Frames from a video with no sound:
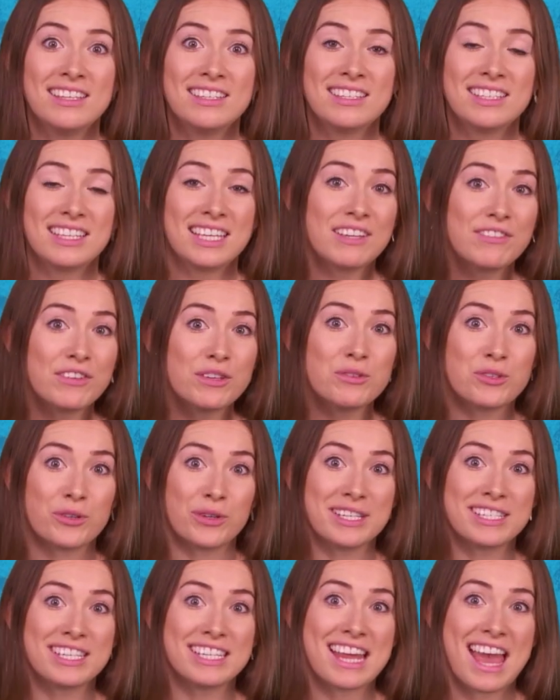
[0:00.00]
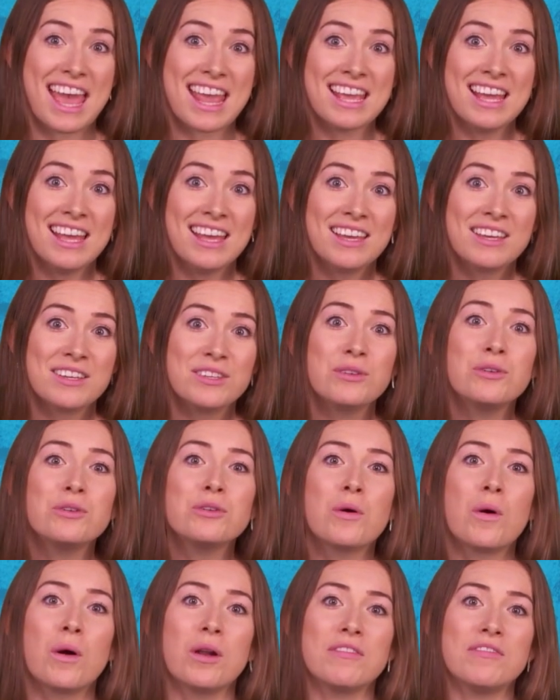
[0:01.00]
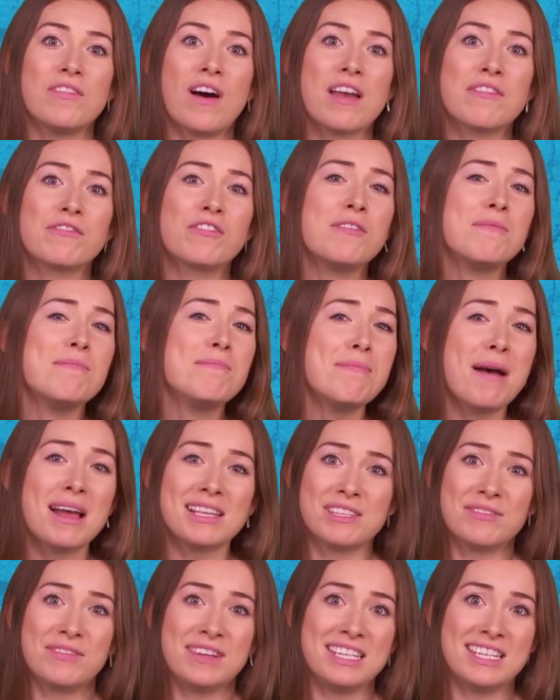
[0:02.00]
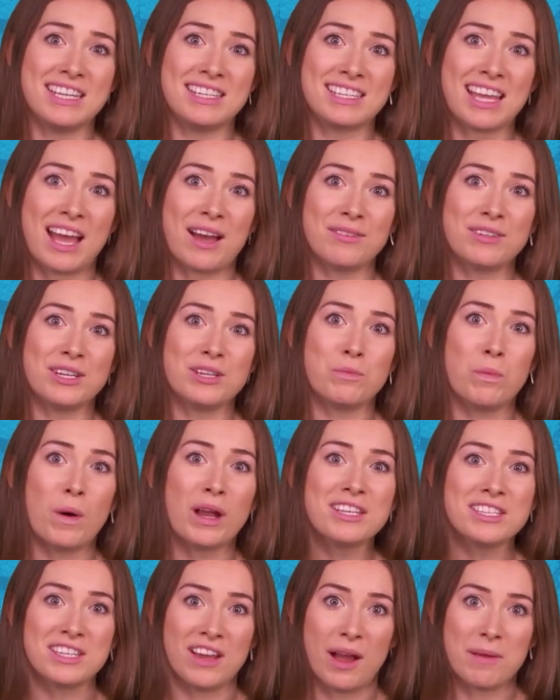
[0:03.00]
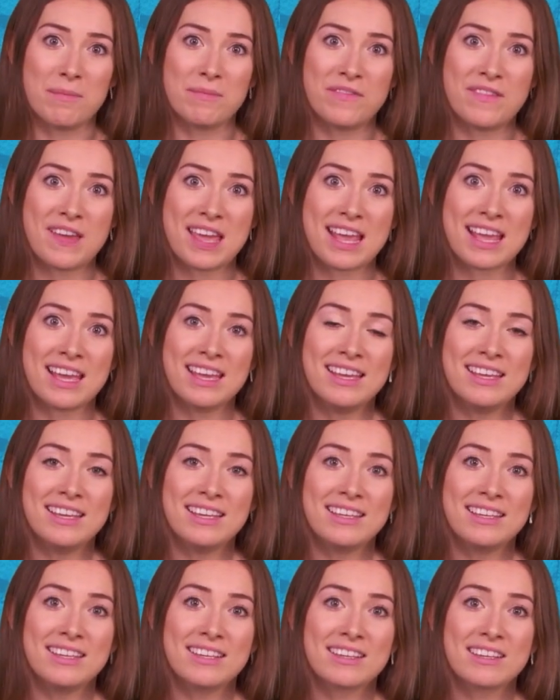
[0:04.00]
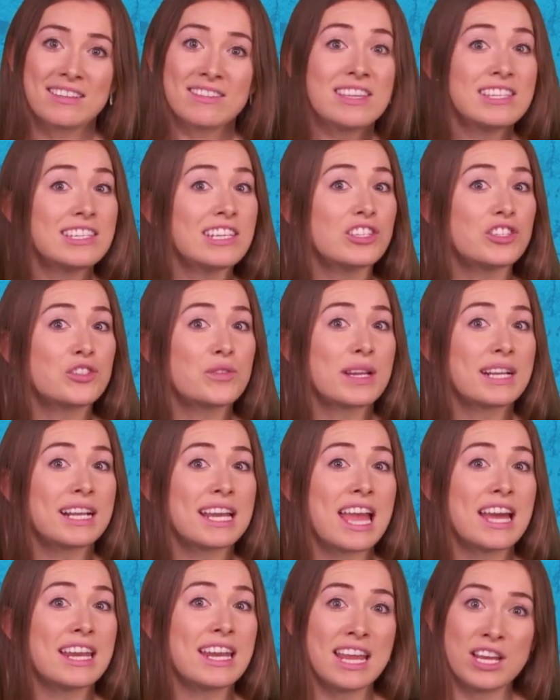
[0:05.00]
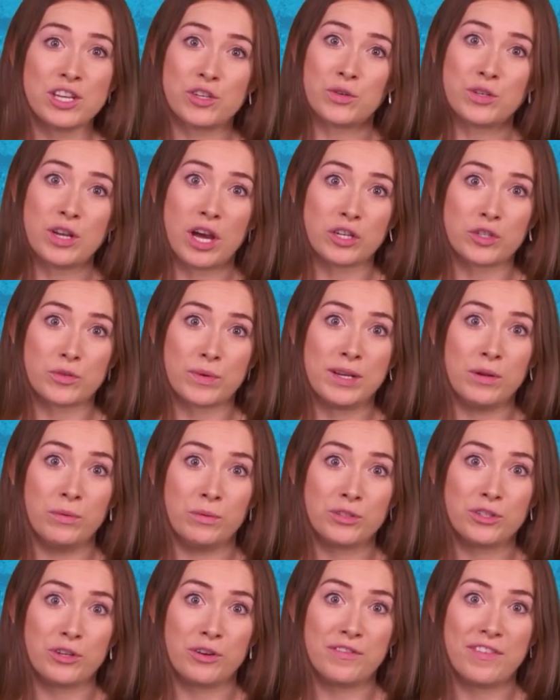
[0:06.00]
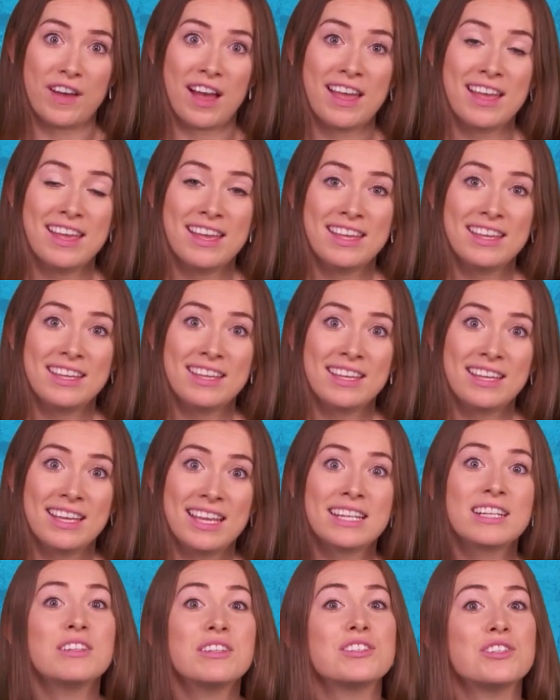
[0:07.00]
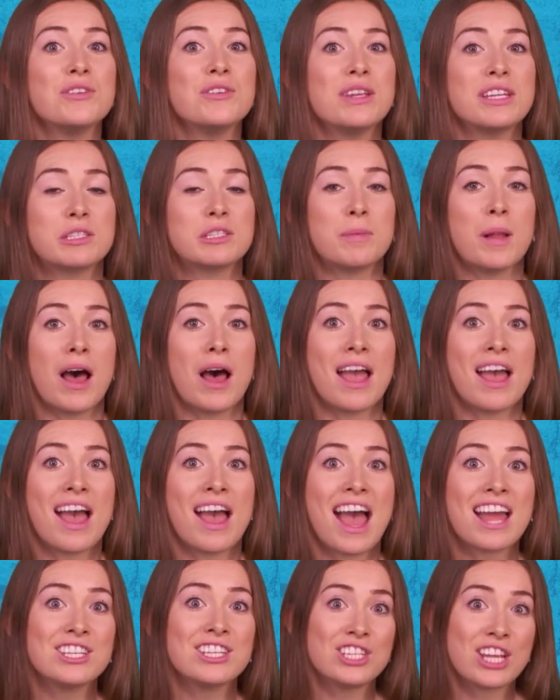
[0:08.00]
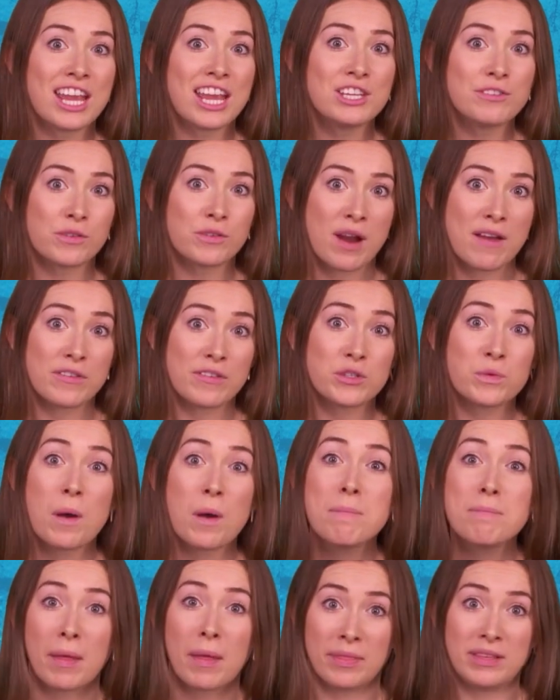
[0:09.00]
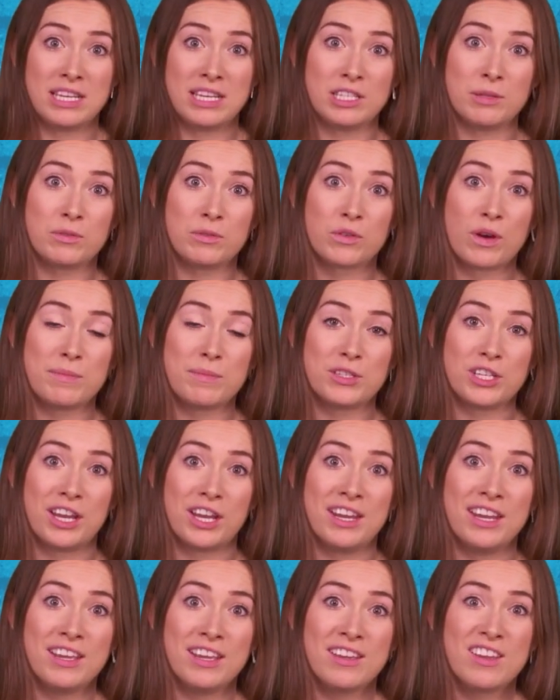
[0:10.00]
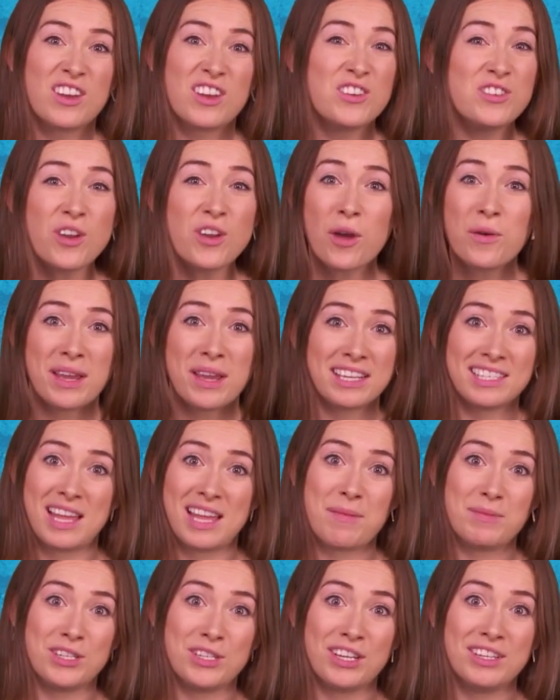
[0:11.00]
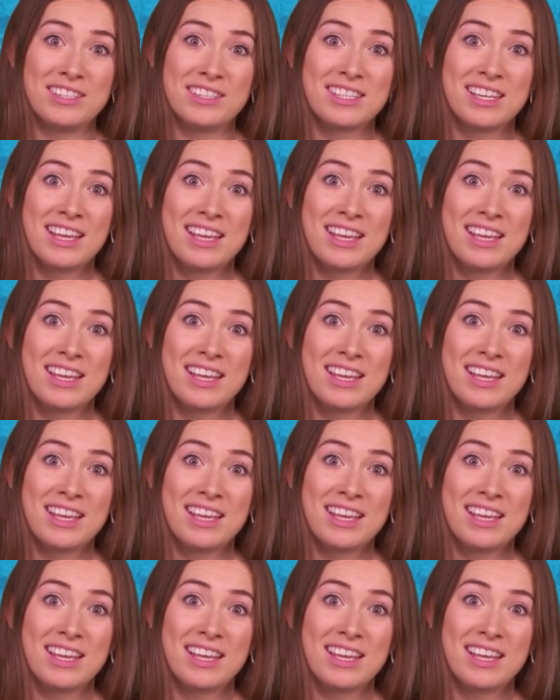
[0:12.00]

If you join today, you'll qualify for a massively discounted one-time fee. This is strictly an introductory launch offer. It'll soon expire and change forever to a monthly subscription. No exceptions.